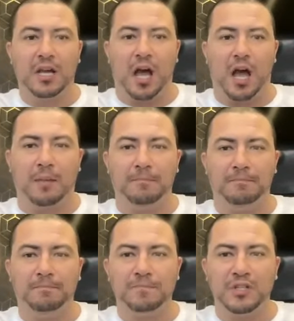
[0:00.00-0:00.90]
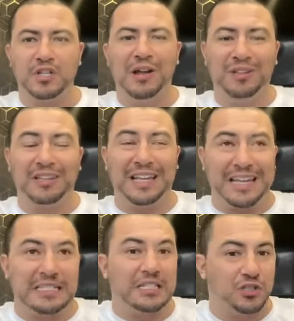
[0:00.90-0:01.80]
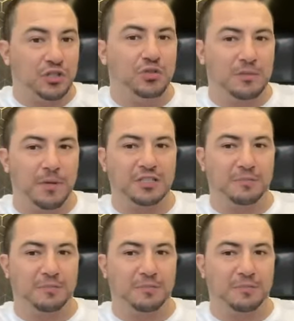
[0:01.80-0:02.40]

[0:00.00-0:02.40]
You know how lazy Susan must